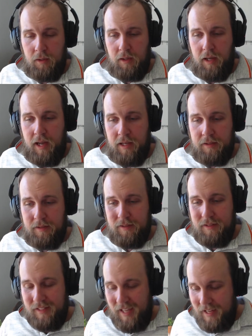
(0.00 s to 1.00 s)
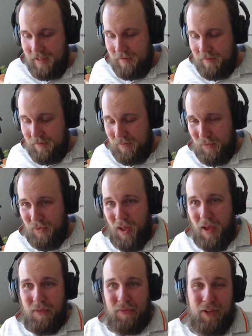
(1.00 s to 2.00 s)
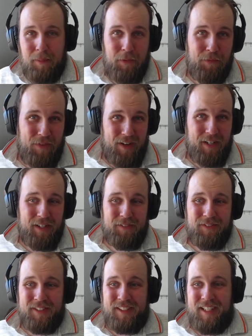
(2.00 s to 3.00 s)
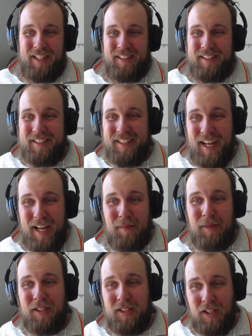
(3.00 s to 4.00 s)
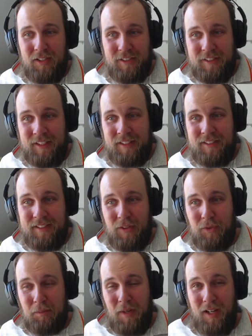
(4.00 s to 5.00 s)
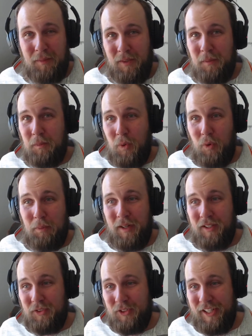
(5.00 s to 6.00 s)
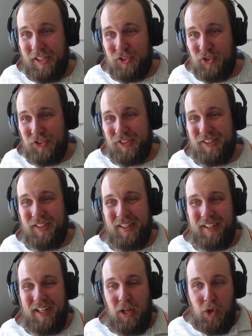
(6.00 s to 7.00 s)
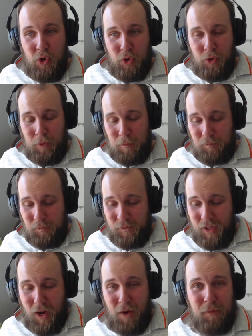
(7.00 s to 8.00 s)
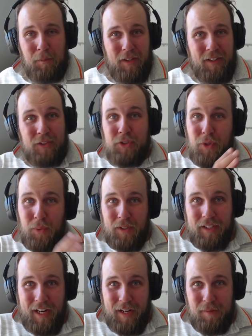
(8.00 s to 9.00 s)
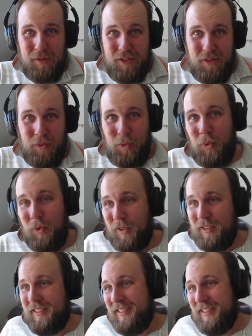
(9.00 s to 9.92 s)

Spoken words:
And then number 5, gaming content on my mobile connection. Are we playing solo games or